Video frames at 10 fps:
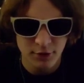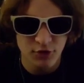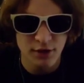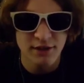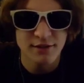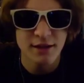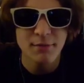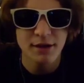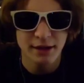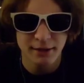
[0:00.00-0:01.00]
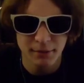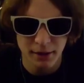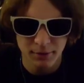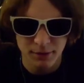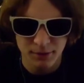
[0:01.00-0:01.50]
They're intimidated
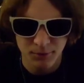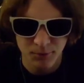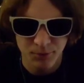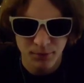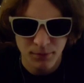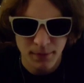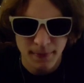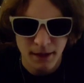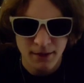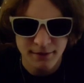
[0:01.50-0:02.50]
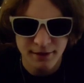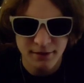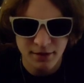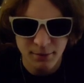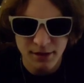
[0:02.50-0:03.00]
by me.
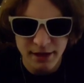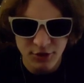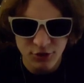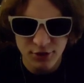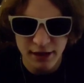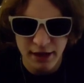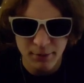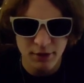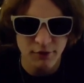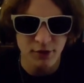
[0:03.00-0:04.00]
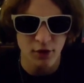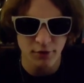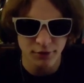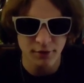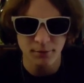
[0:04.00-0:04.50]
The intimidation that I'm giving
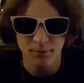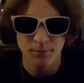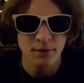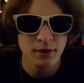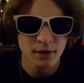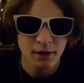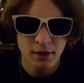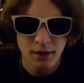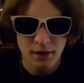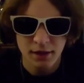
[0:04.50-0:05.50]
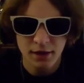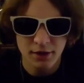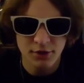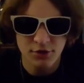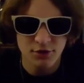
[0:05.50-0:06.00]
off them
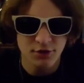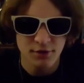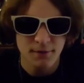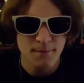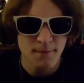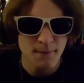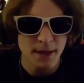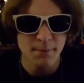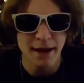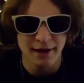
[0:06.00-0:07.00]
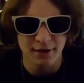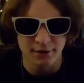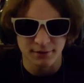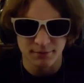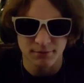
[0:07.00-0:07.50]
is
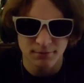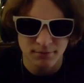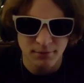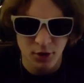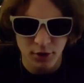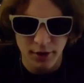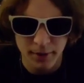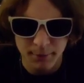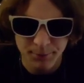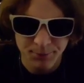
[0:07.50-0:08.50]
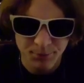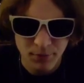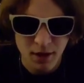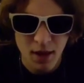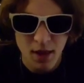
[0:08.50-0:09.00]
immaculate. Alright?
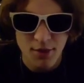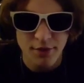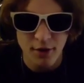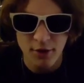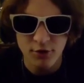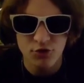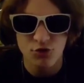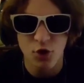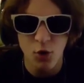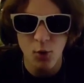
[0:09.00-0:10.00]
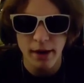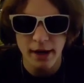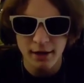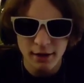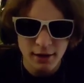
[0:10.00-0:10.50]
There is no
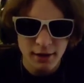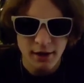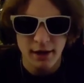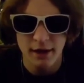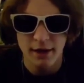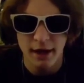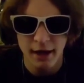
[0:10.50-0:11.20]
way in